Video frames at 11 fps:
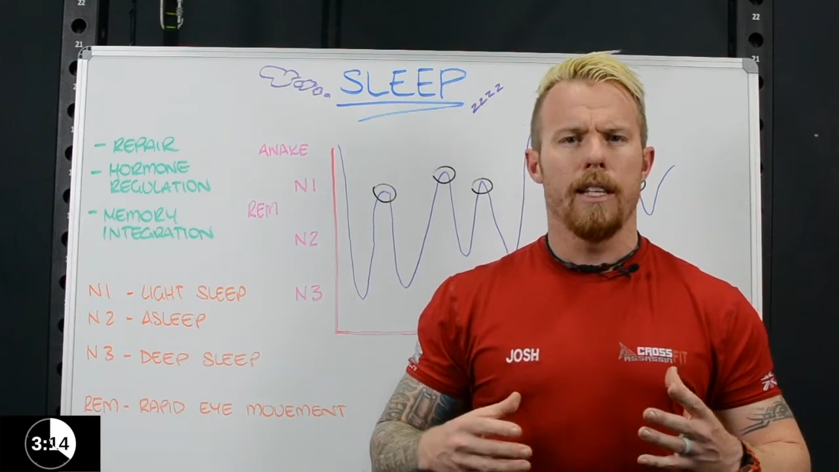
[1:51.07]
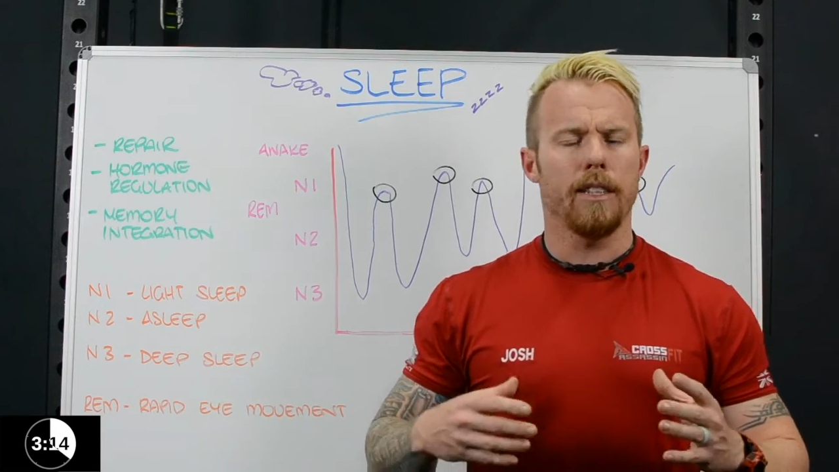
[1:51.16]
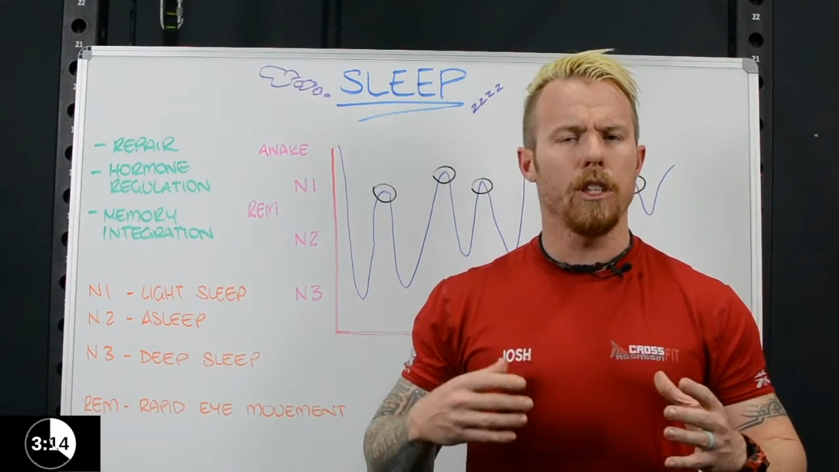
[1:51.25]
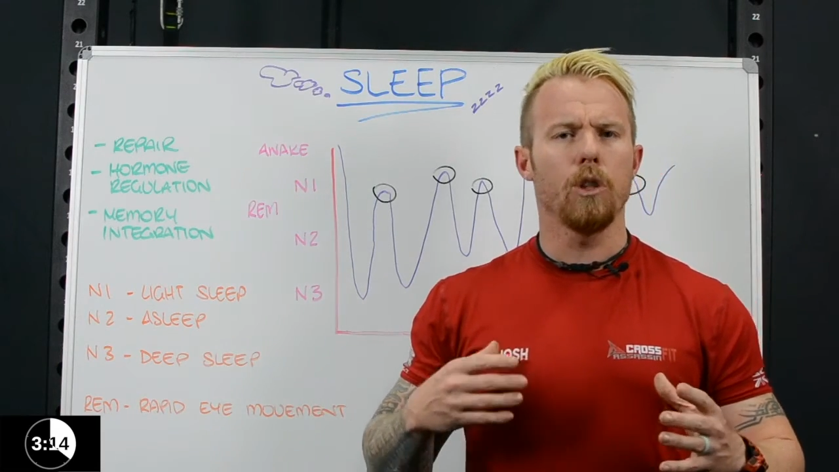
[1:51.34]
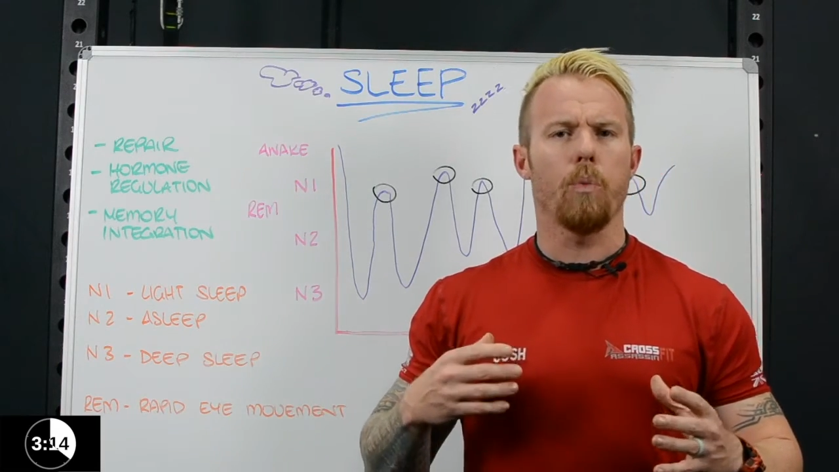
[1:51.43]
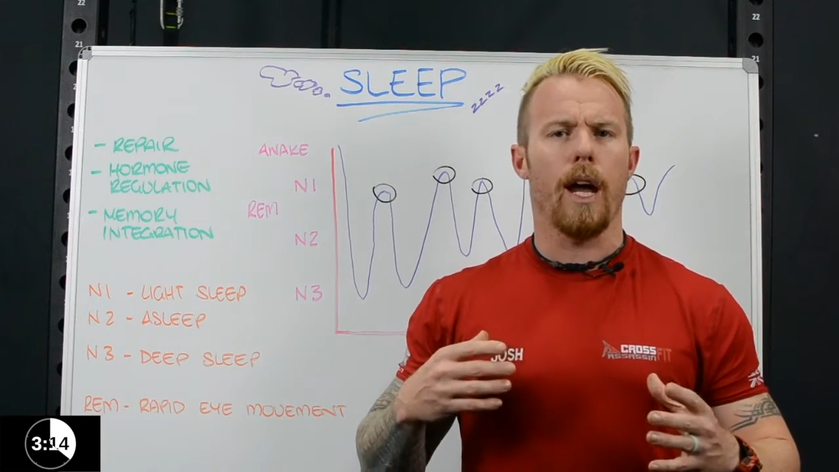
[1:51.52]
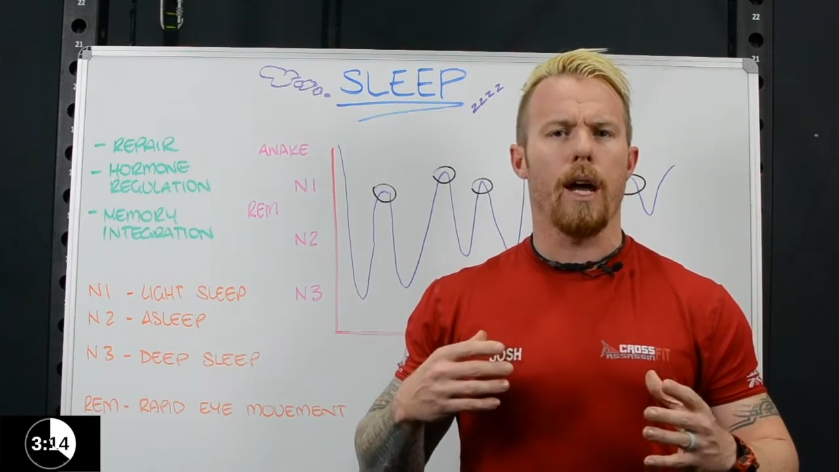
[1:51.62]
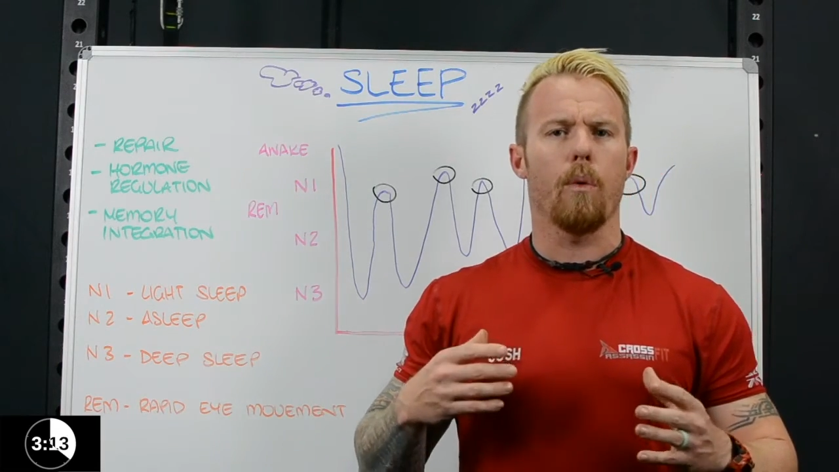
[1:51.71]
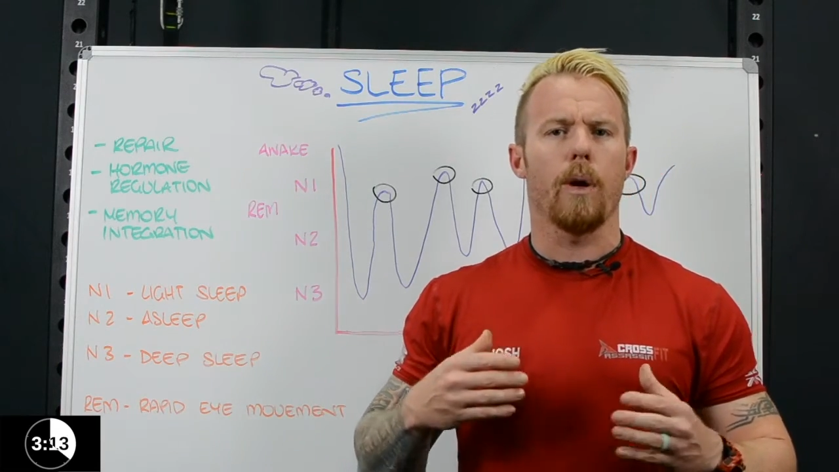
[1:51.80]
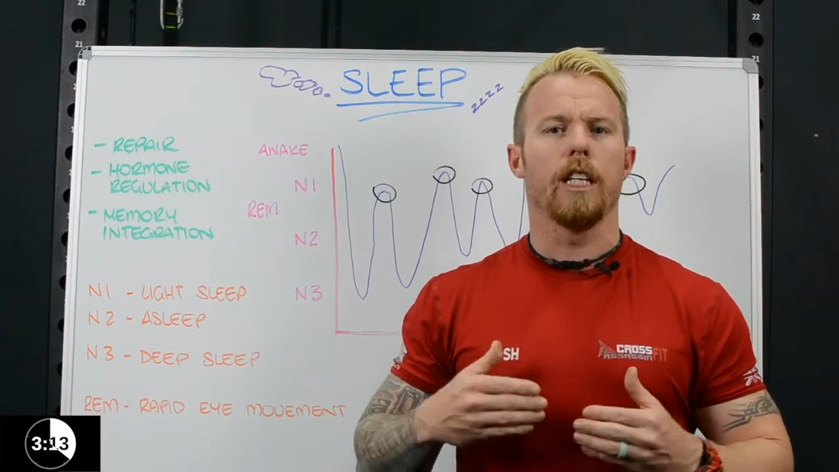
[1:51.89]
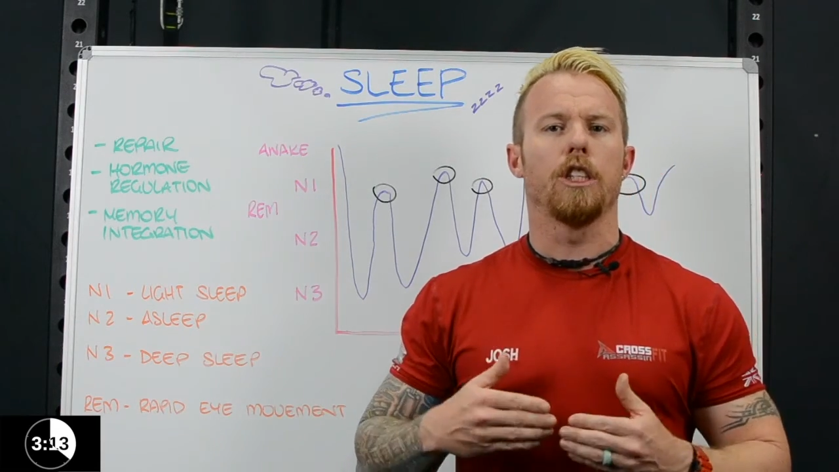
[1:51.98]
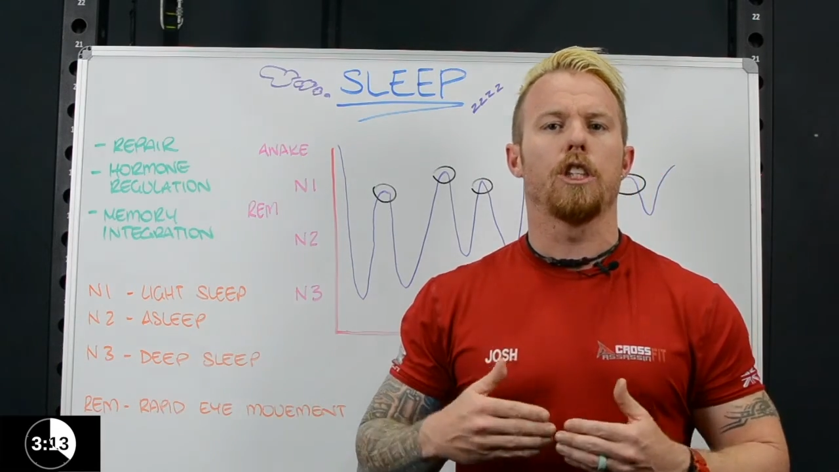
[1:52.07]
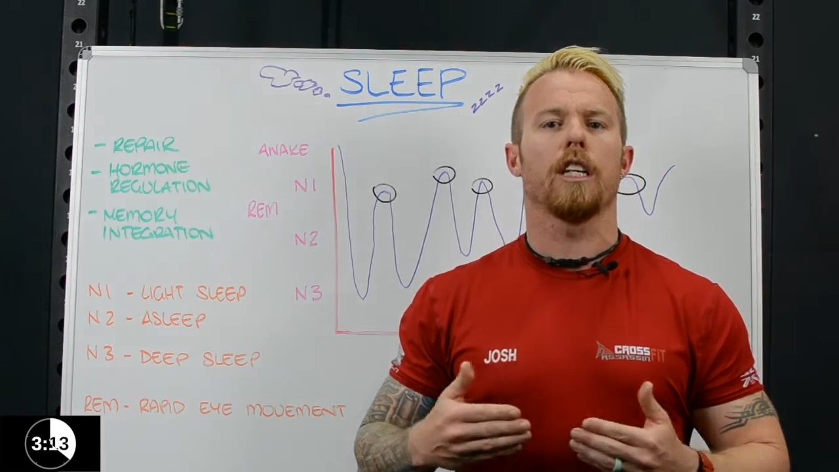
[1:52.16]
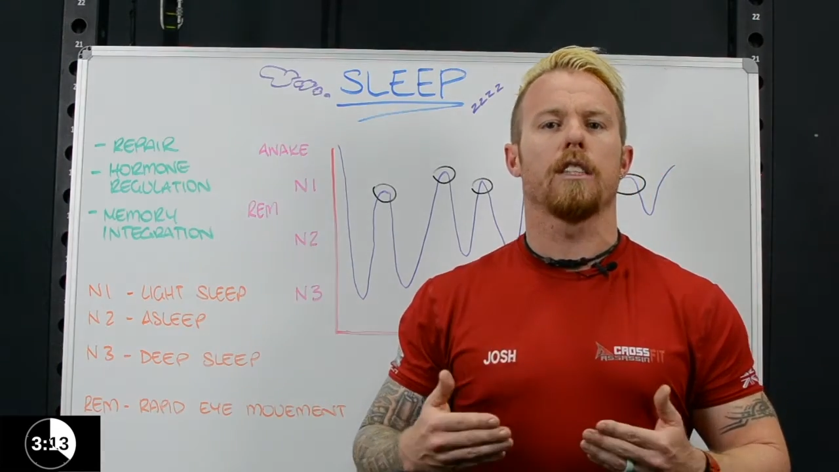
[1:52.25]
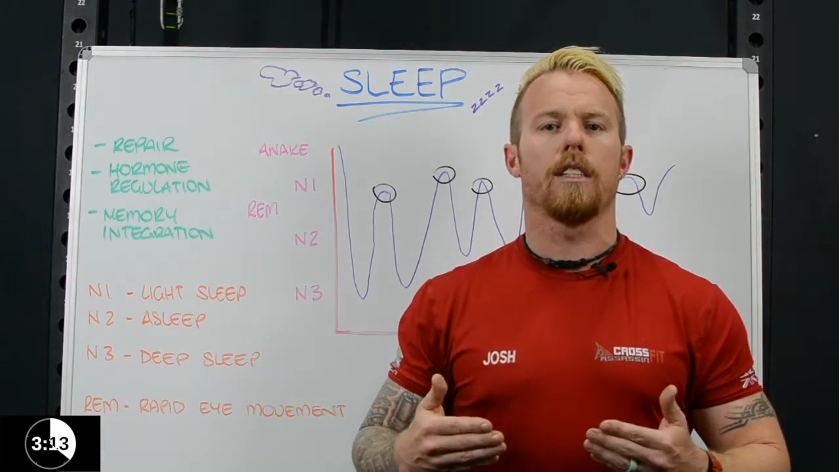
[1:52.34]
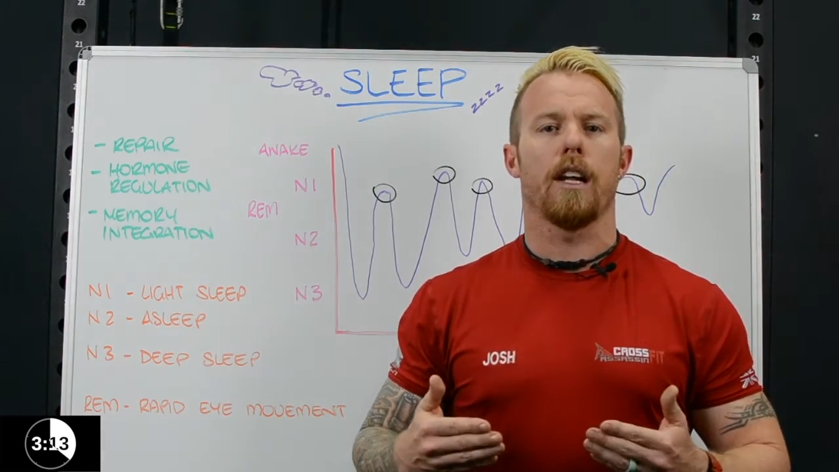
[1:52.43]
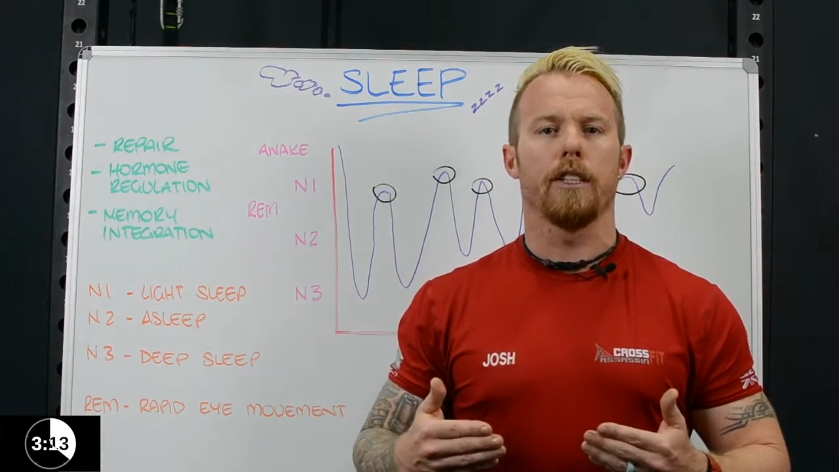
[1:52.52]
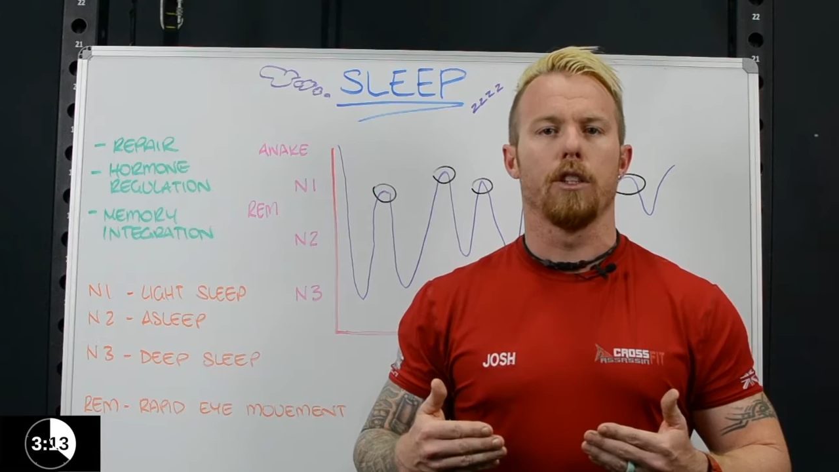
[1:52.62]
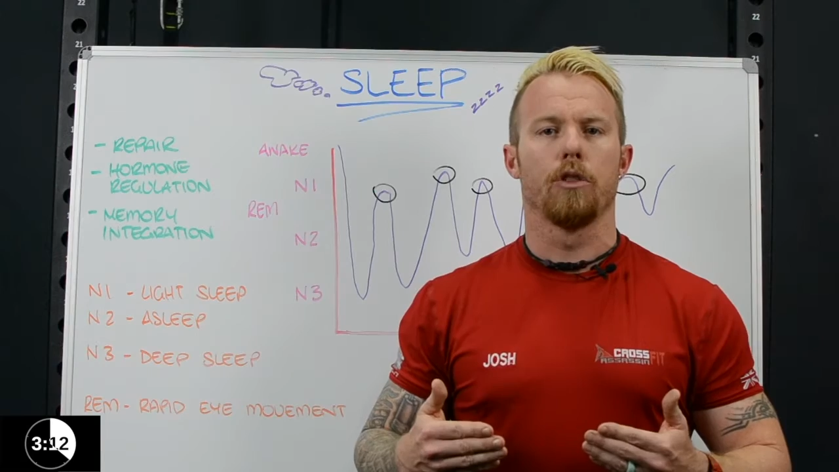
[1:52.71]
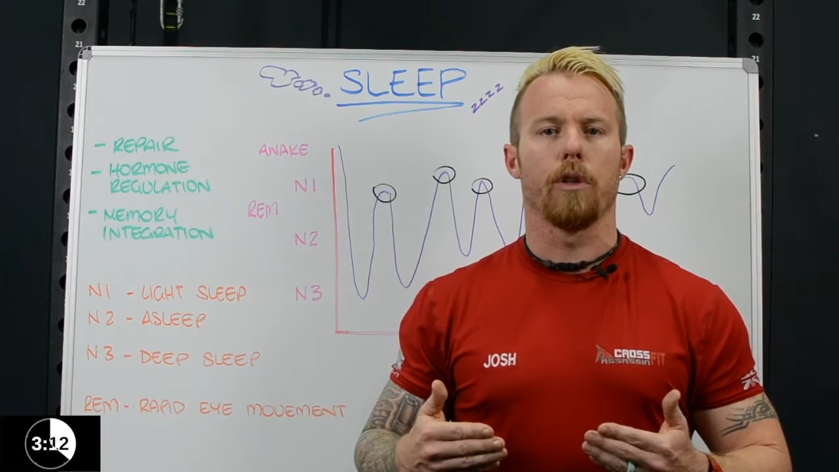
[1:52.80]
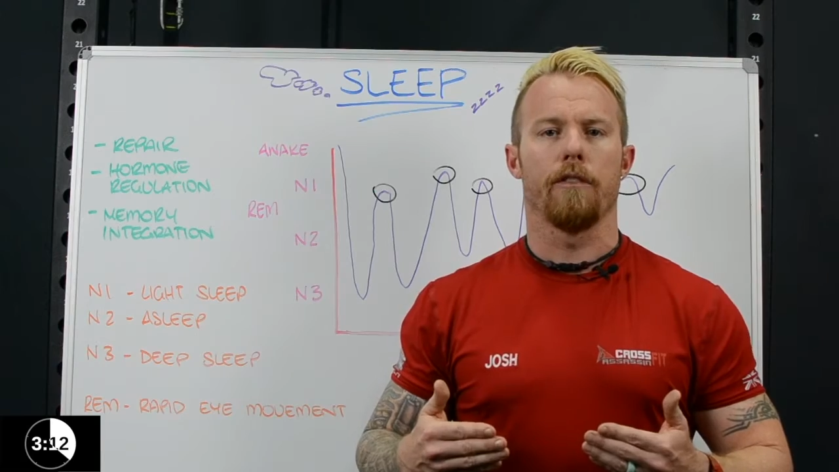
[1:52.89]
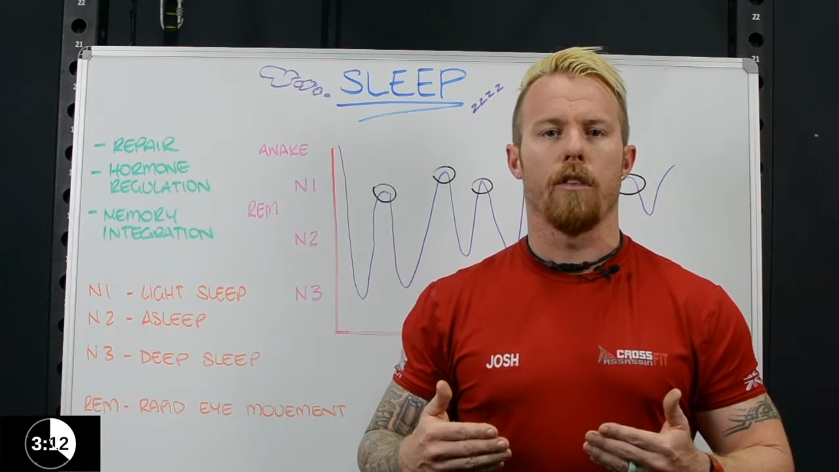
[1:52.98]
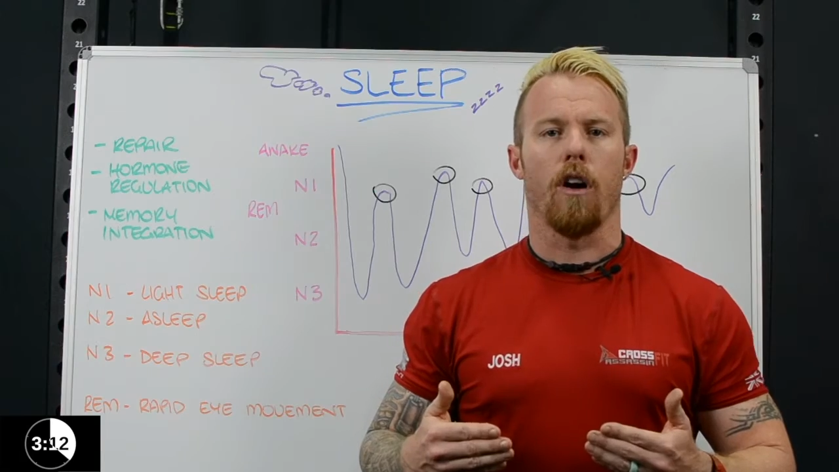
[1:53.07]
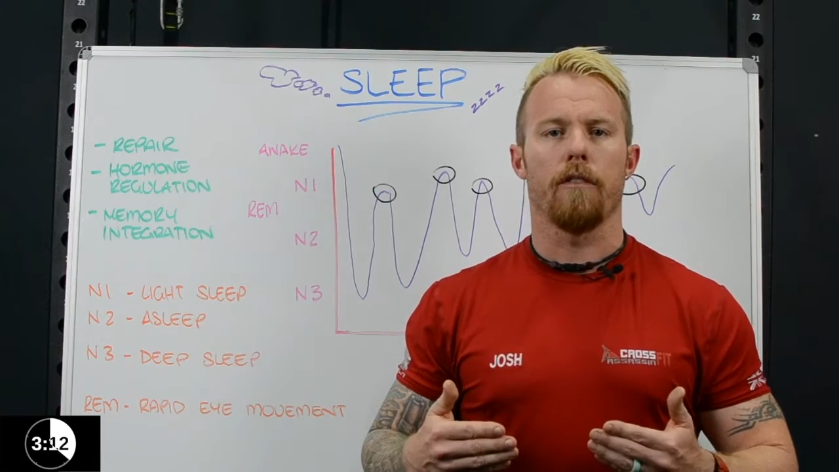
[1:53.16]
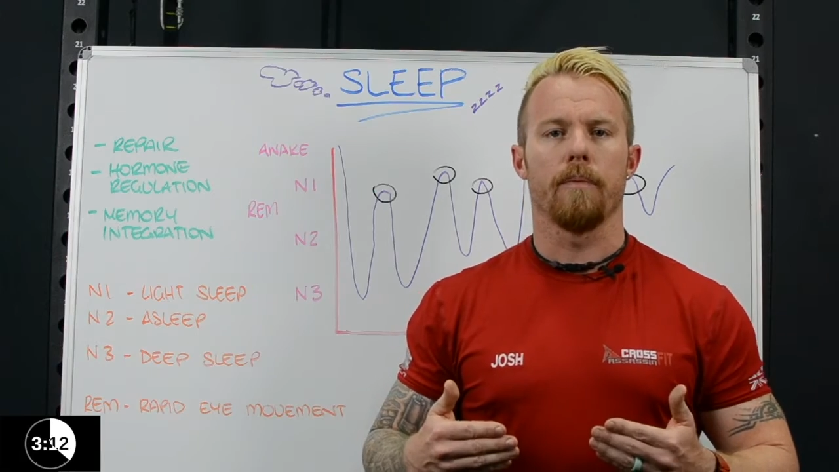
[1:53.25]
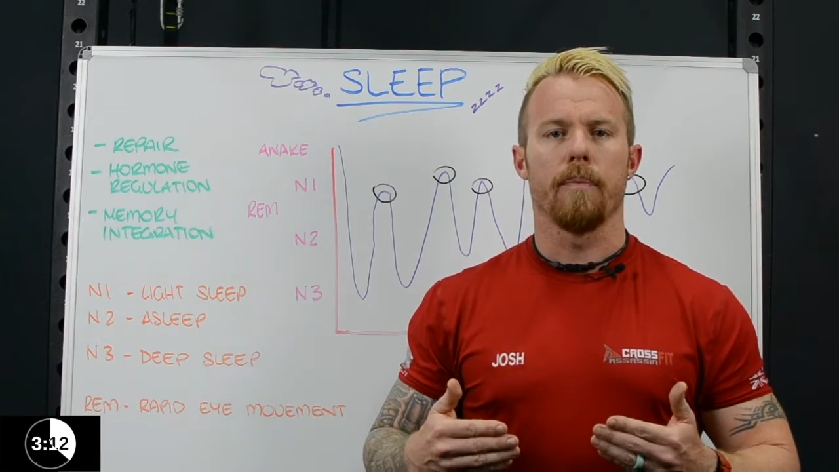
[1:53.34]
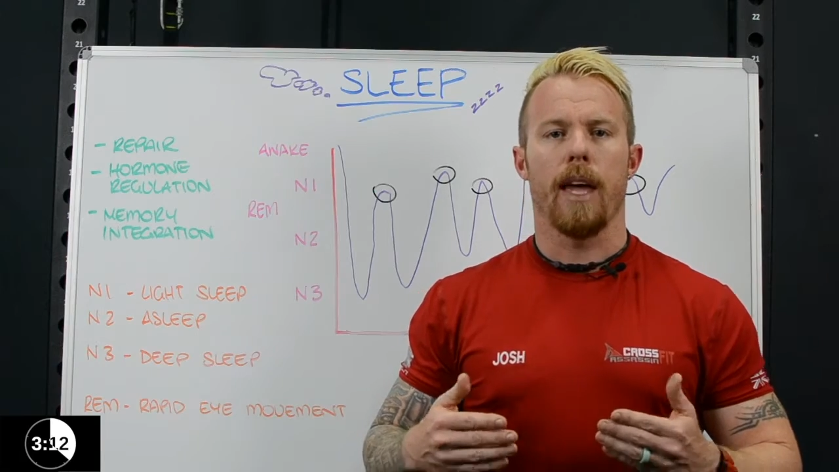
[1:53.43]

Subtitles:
This is where we are just starting to drift off.